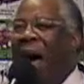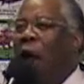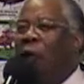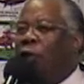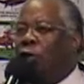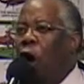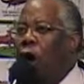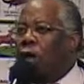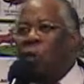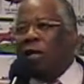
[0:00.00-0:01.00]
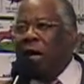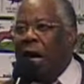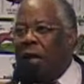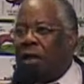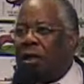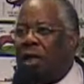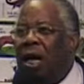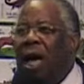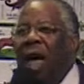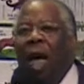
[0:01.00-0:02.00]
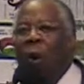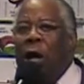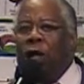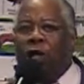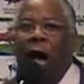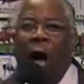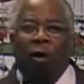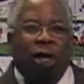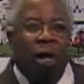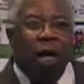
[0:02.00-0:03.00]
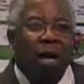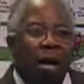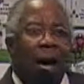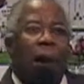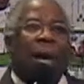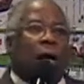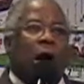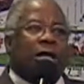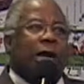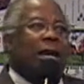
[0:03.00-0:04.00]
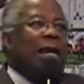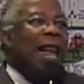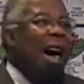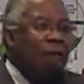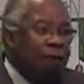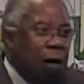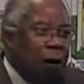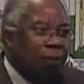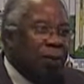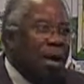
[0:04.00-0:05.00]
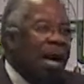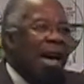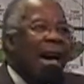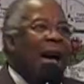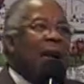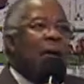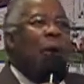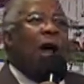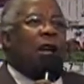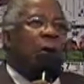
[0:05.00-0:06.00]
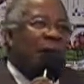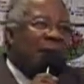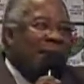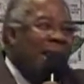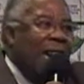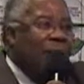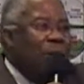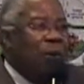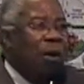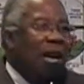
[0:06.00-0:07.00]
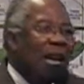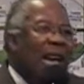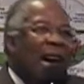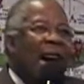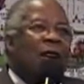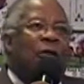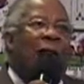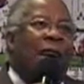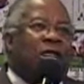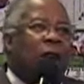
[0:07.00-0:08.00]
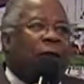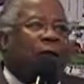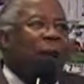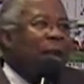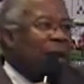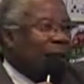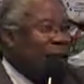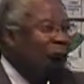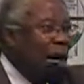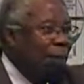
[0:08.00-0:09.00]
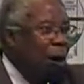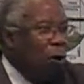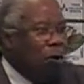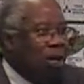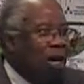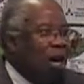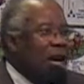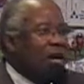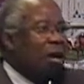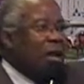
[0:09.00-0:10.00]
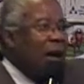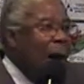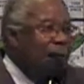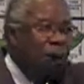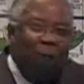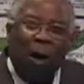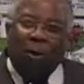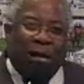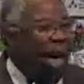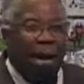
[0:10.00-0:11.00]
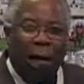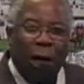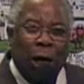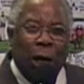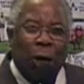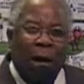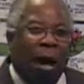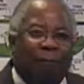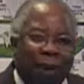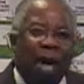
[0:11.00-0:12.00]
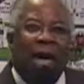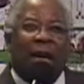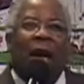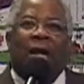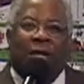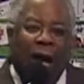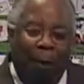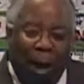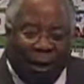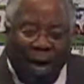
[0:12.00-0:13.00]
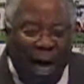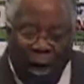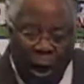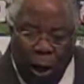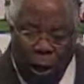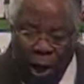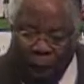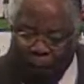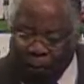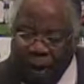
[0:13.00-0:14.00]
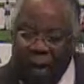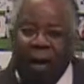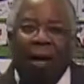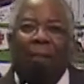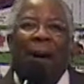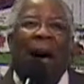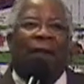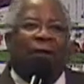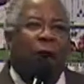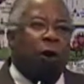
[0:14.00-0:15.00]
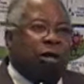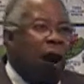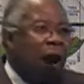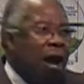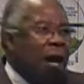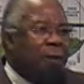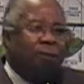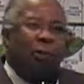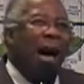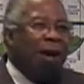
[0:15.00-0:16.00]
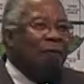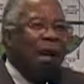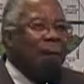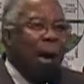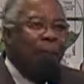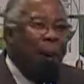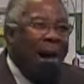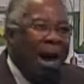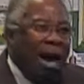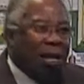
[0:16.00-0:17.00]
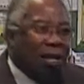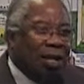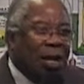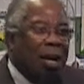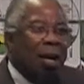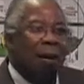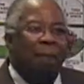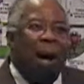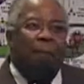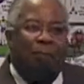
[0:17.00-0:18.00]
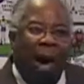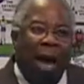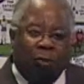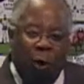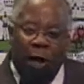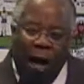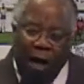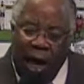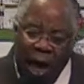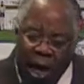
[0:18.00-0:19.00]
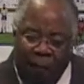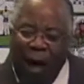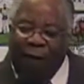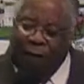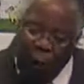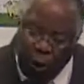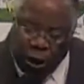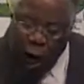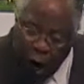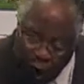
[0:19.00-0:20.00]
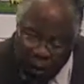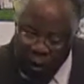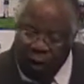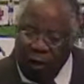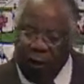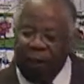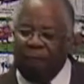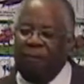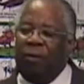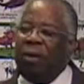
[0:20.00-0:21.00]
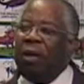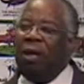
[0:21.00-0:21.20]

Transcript: power of choice was his. Right. And when he chose you, because he loved you, yes. And wanted to redeem you, yes. And raise you from the guttermost, right. To the uppermost. Hallelujah. Yes. Give somebody hallelujah. Yes. My future is brighter than my past. Yes. My past will not hinder my future. Amen.